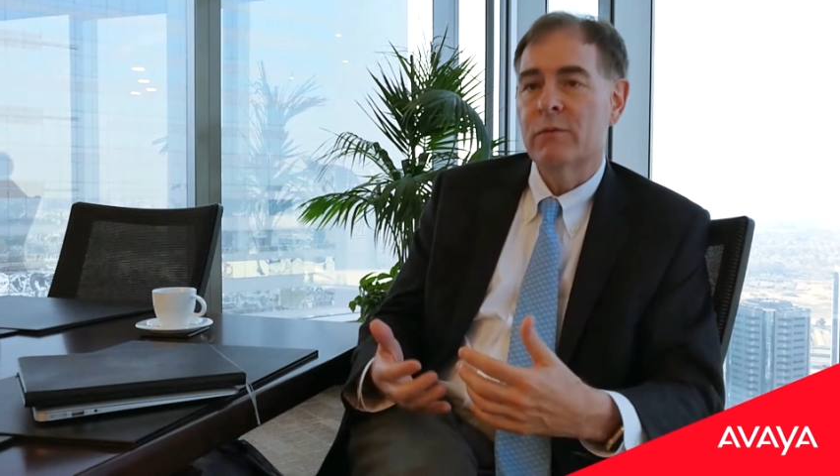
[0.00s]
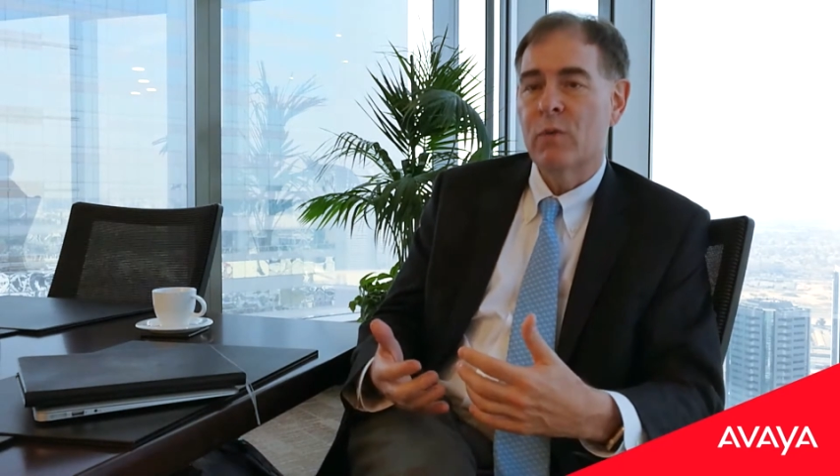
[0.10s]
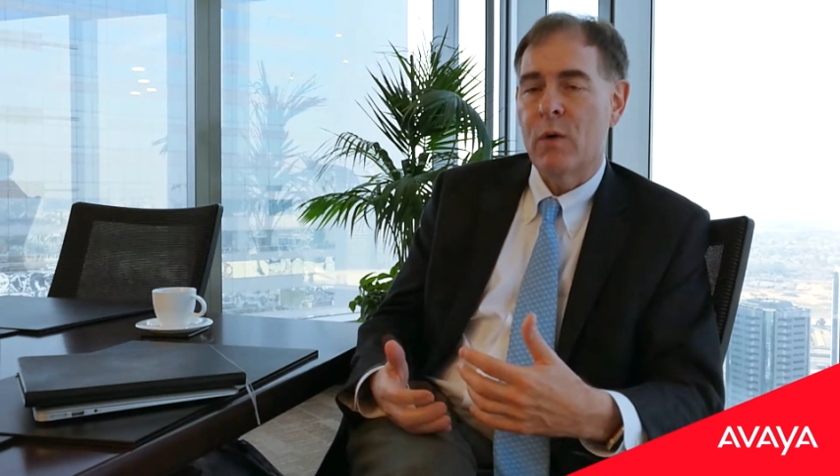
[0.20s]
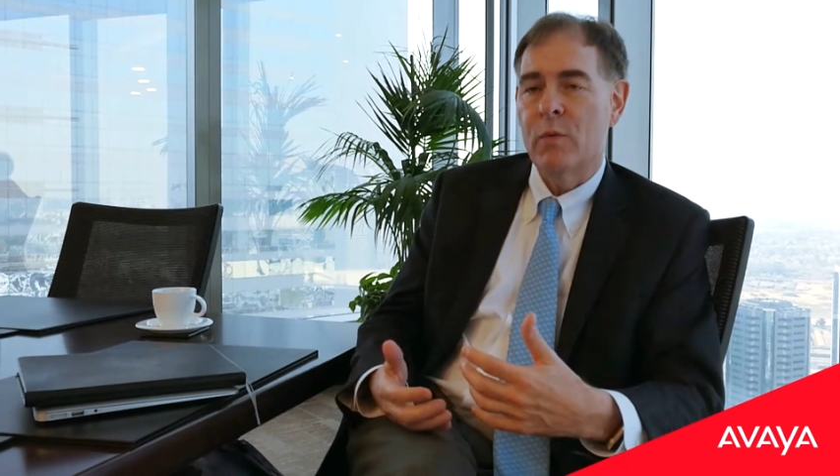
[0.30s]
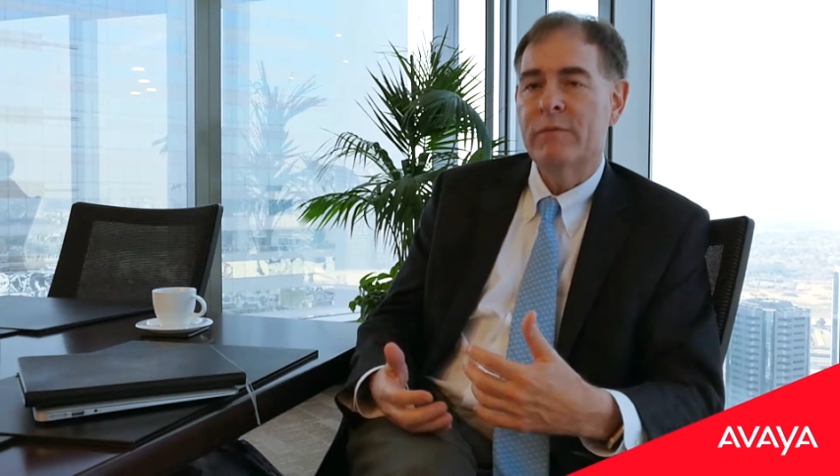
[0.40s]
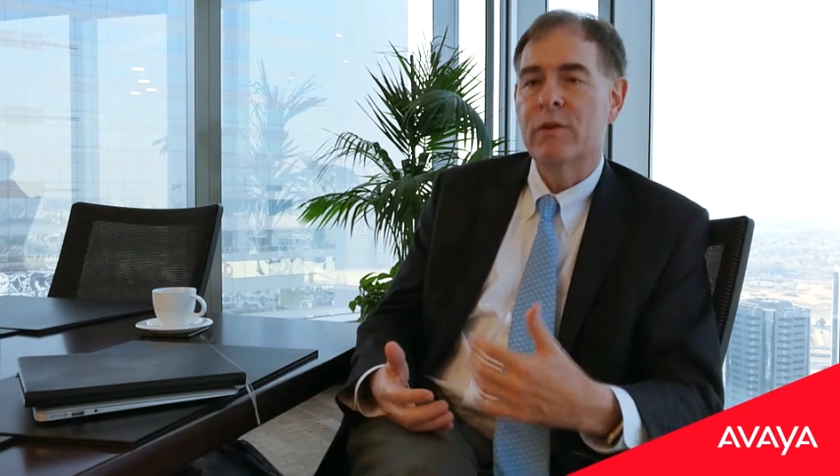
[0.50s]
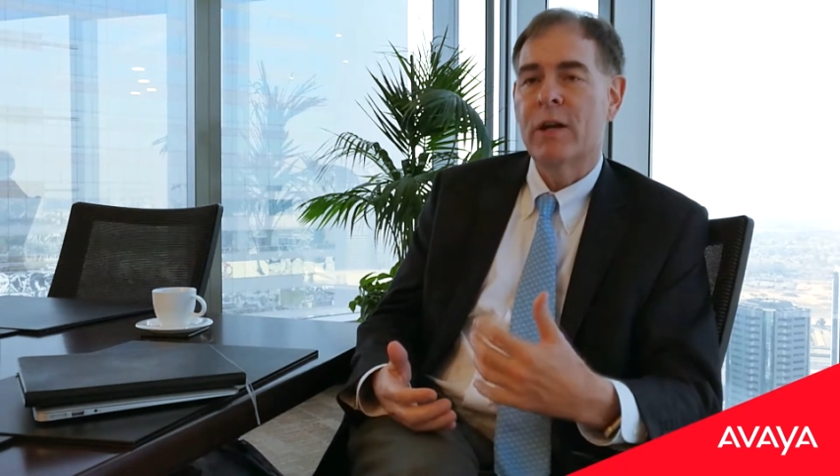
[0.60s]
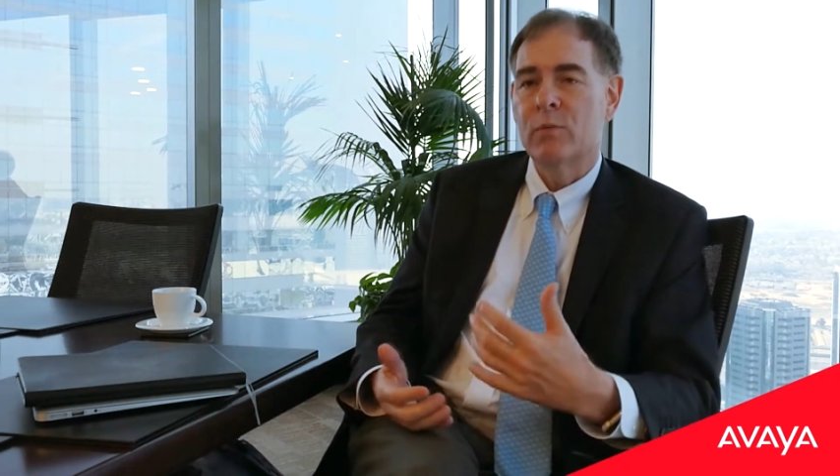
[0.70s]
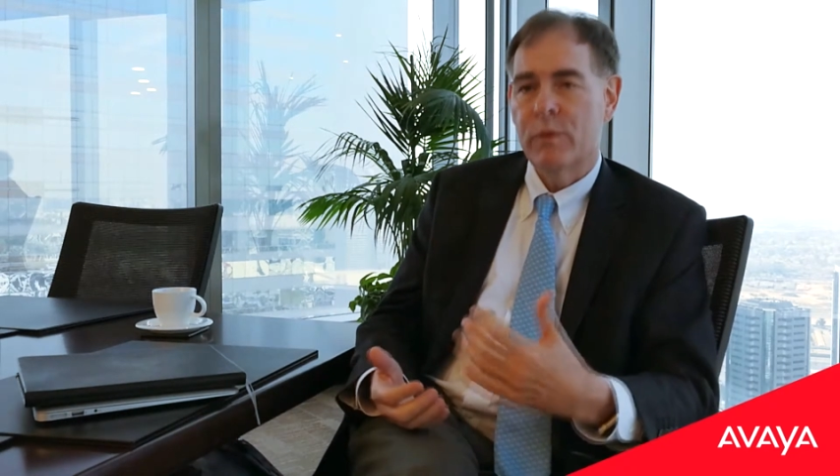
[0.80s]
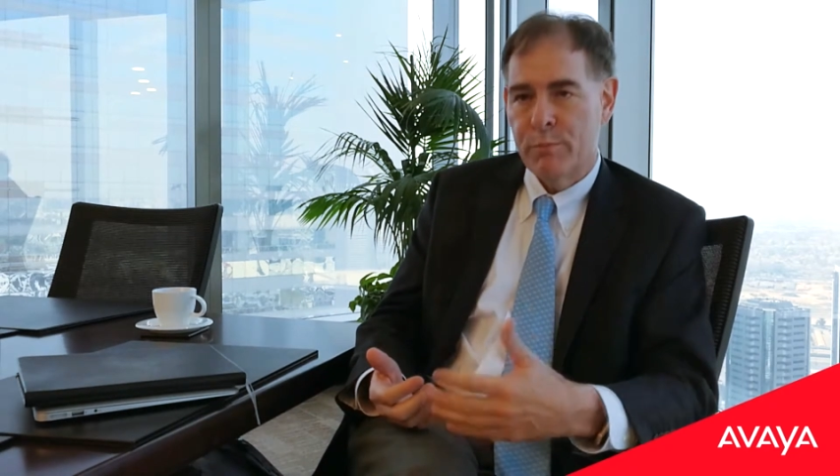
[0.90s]
what we've
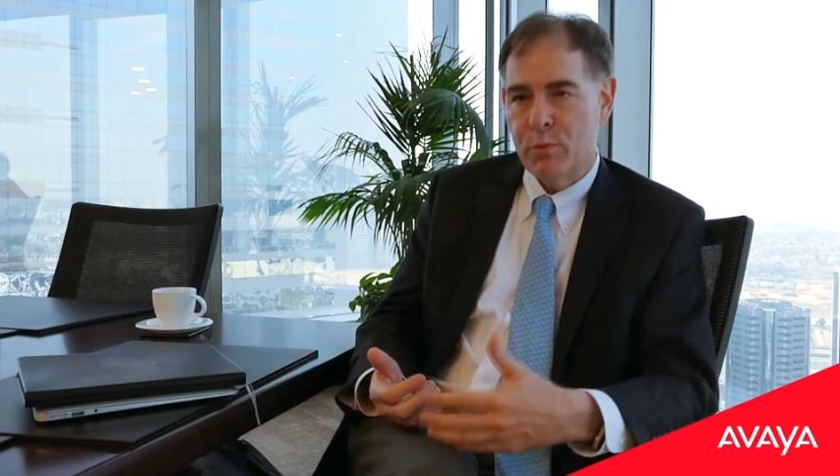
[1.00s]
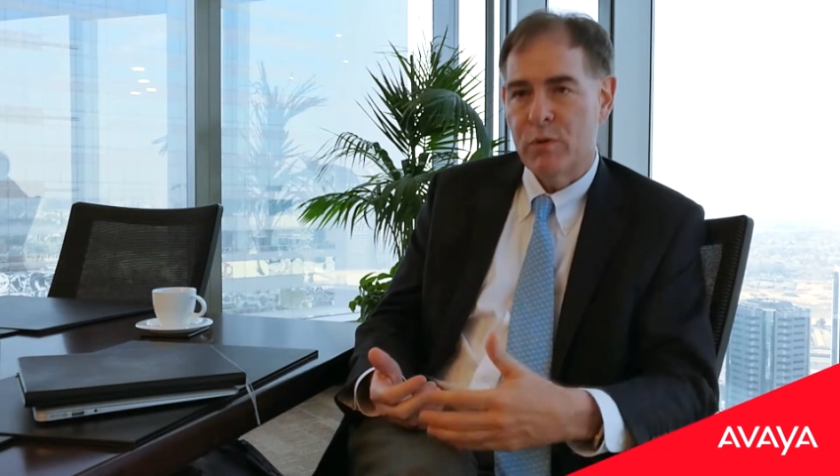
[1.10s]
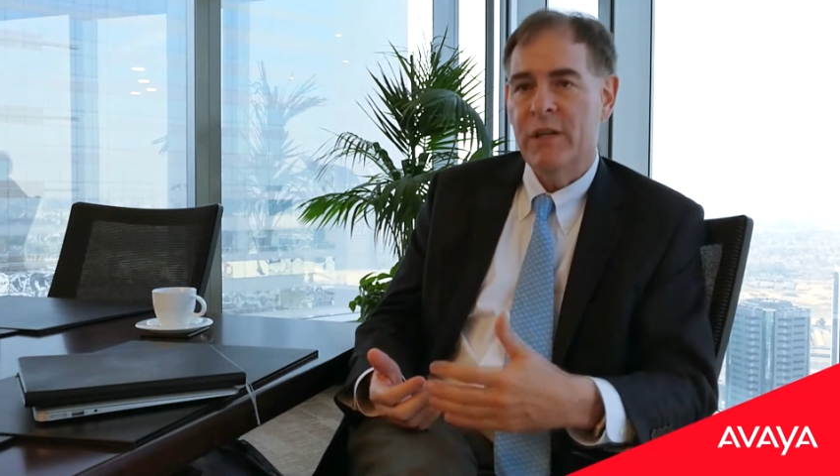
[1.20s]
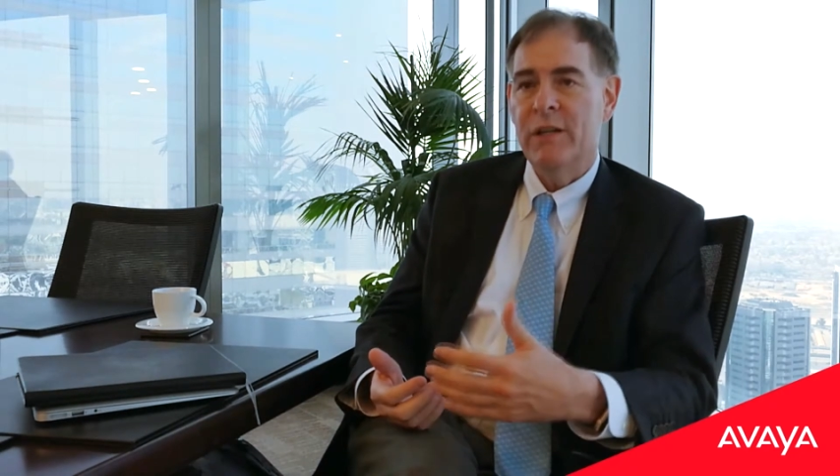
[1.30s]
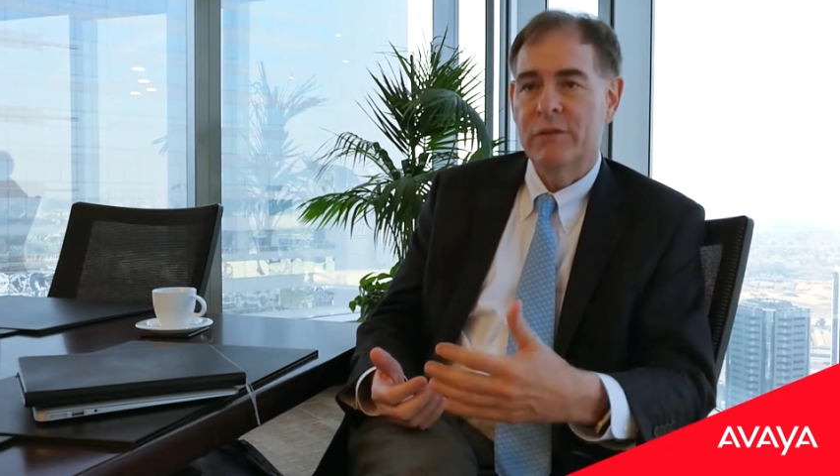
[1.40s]
done with Breeze,